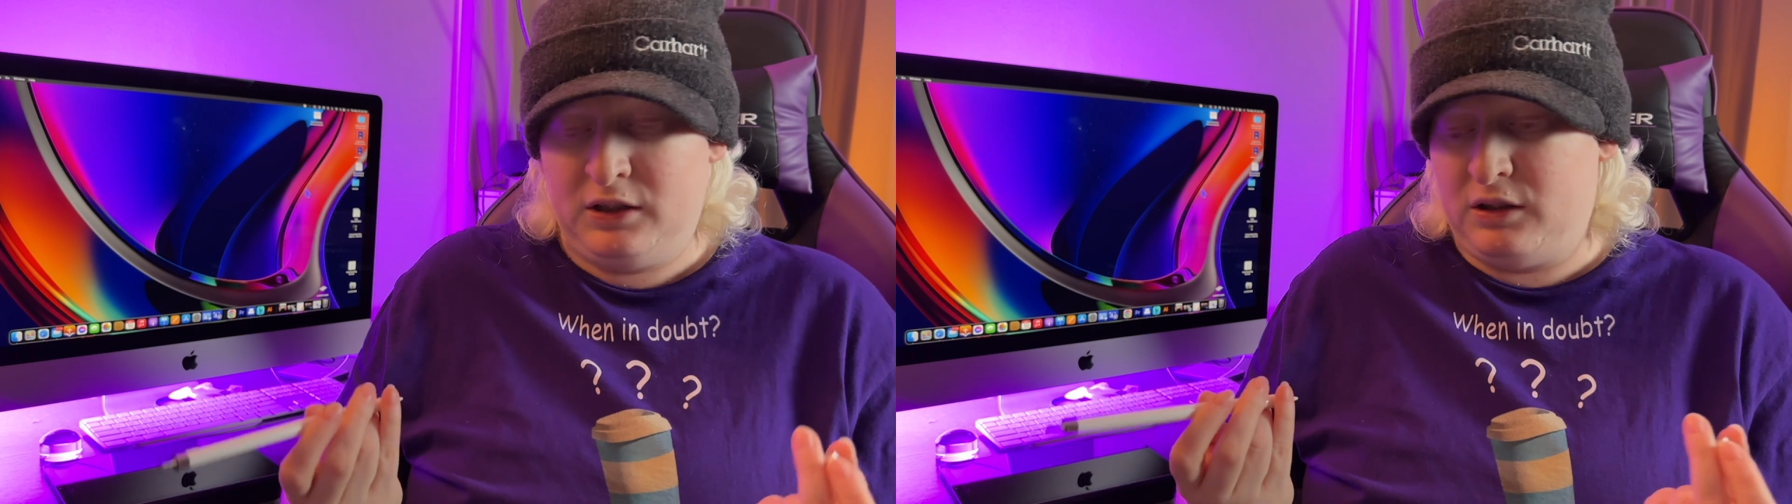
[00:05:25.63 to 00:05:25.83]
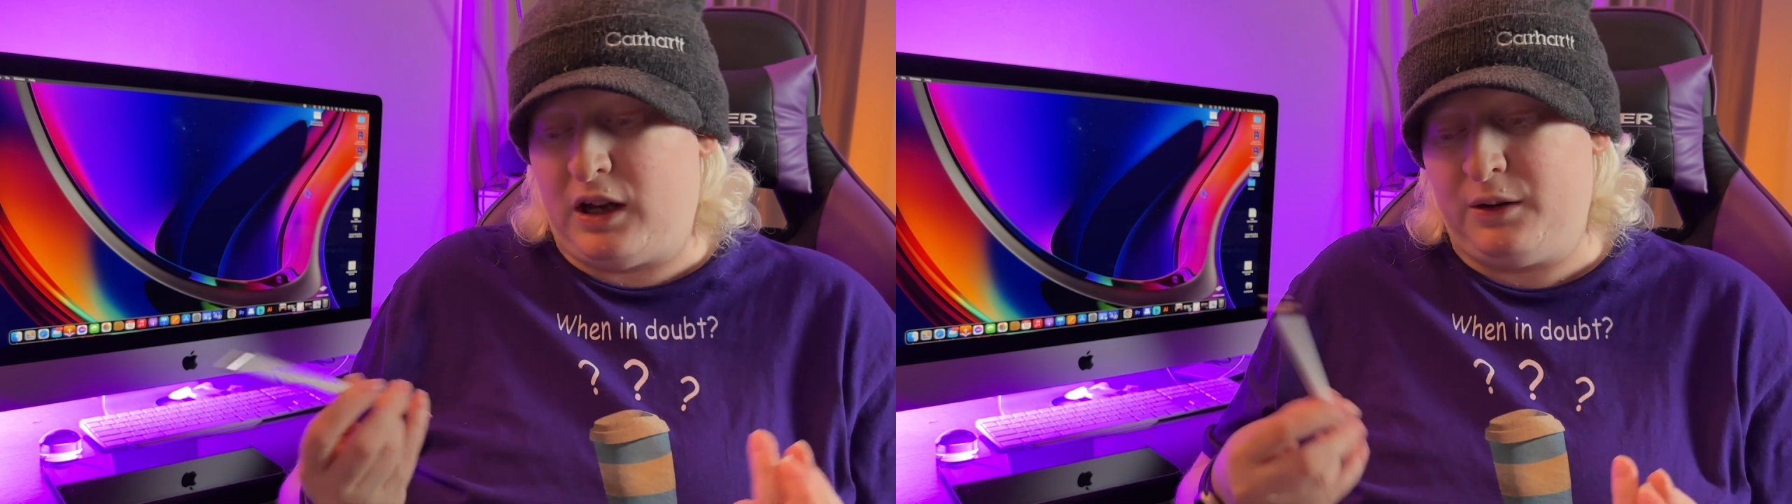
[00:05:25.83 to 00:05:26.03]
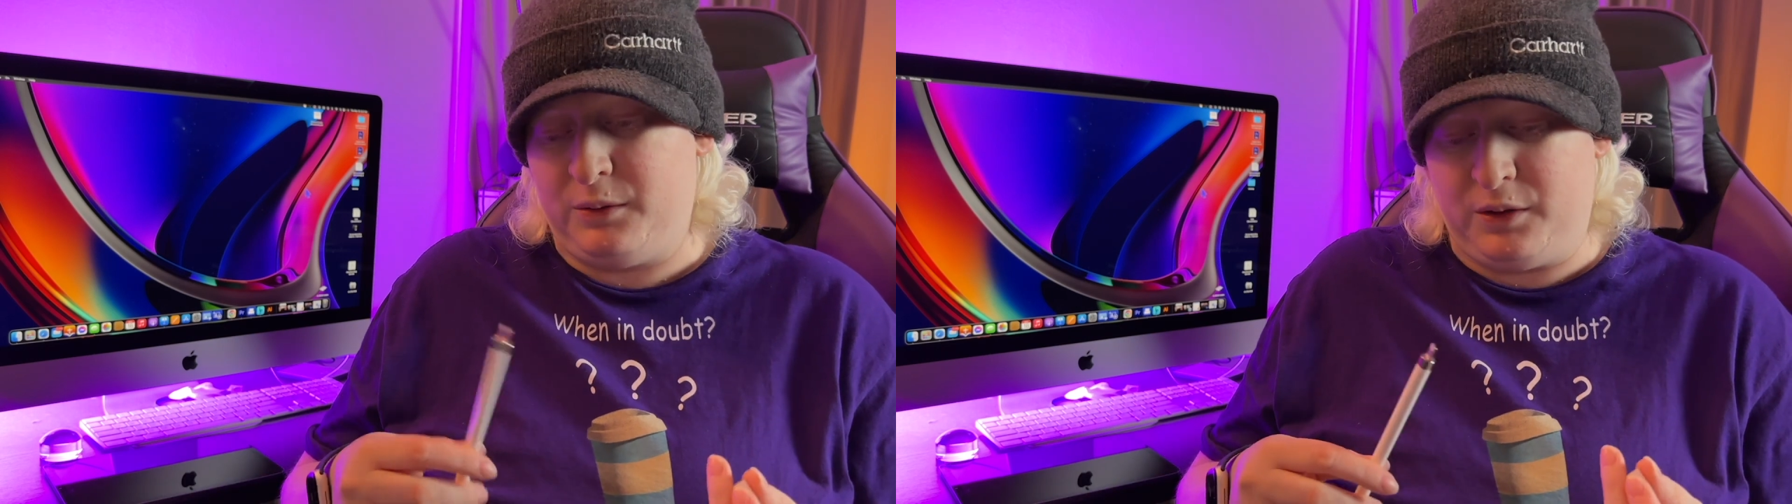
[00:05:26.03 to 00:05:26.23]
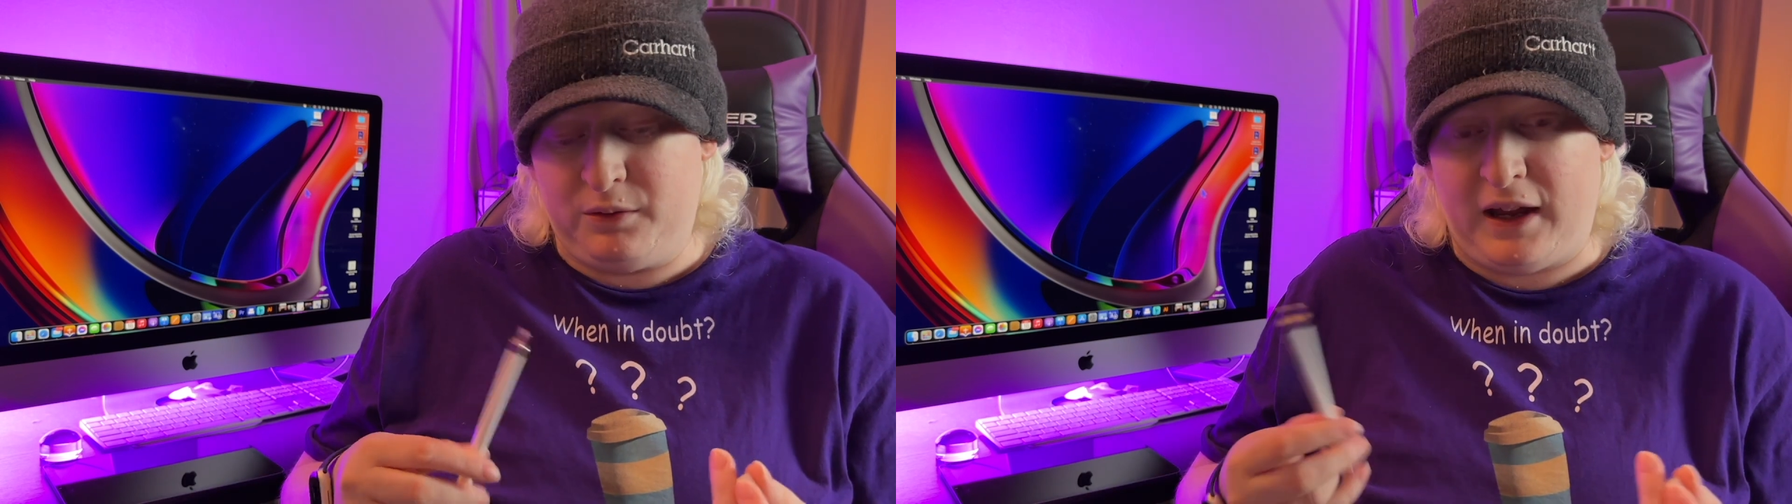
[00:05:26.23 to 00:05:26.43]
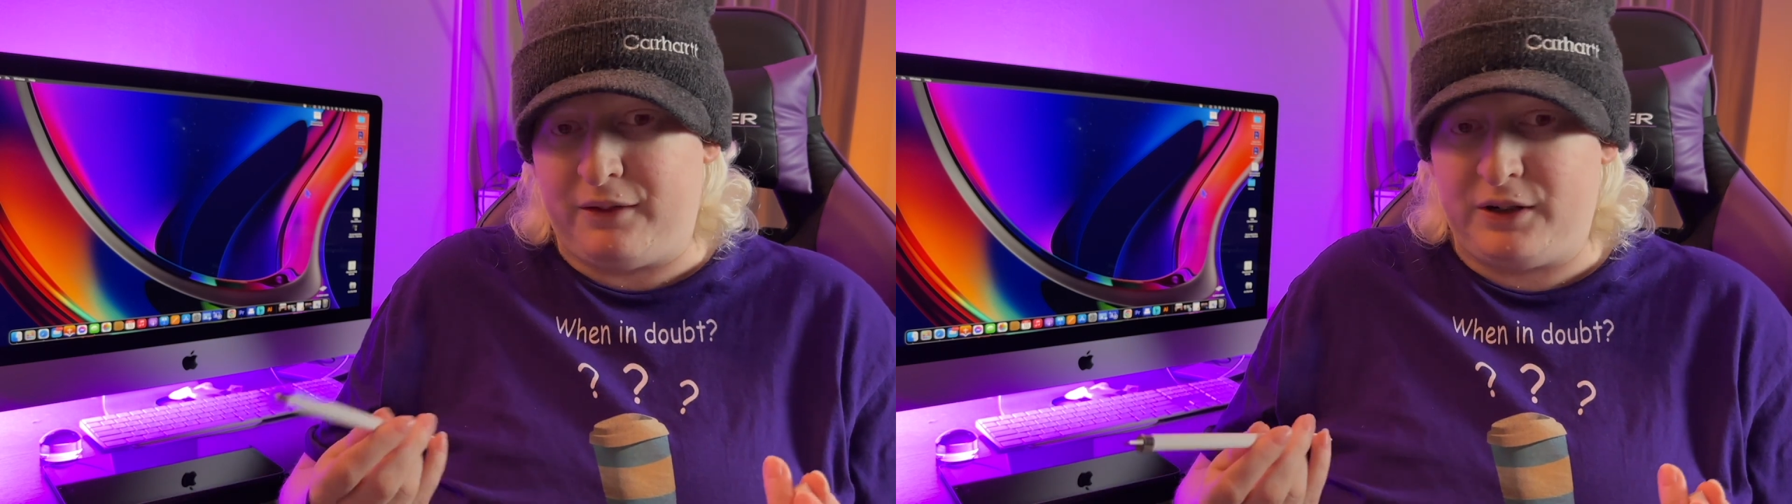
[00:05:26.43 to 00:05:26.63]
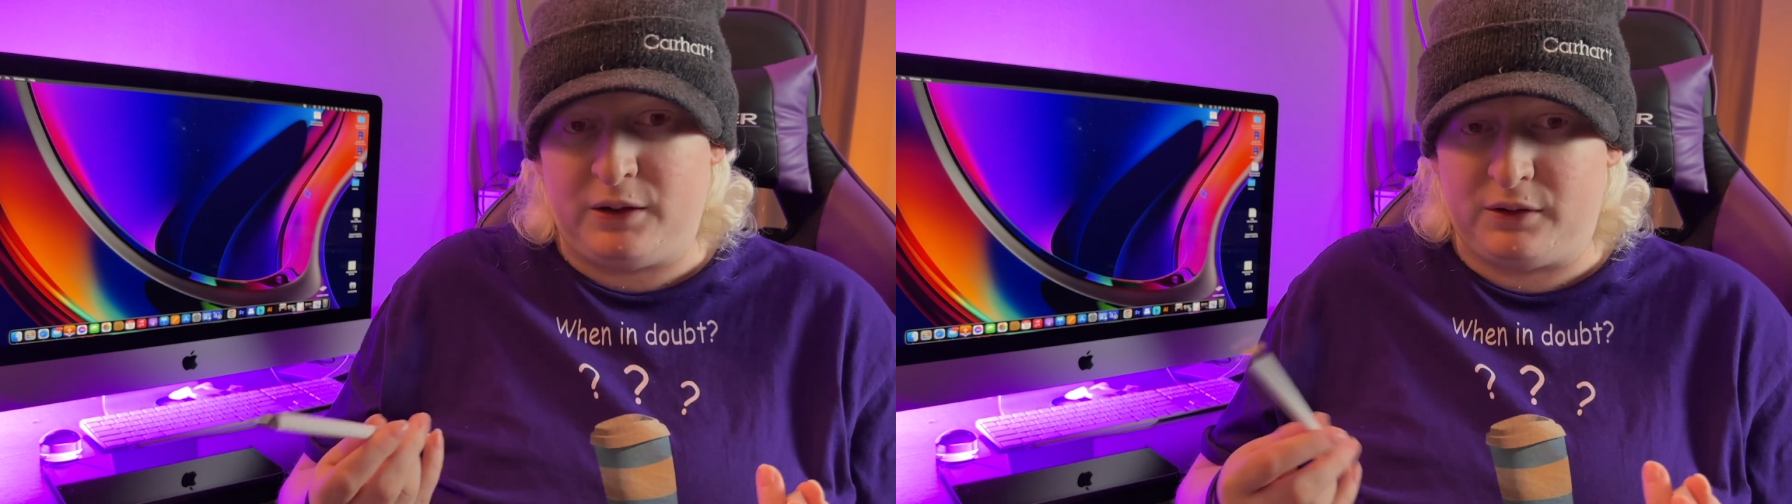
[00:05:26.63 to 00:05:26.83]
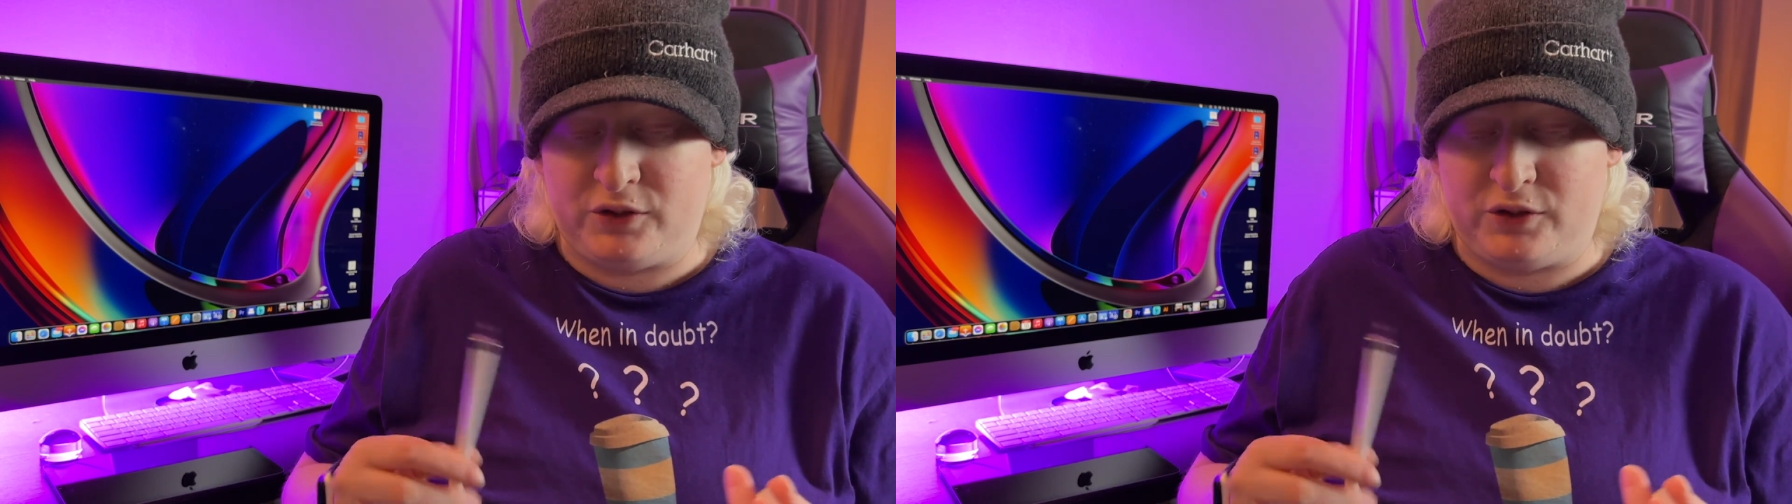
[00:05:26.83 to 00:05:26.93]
I don't know, half an hour of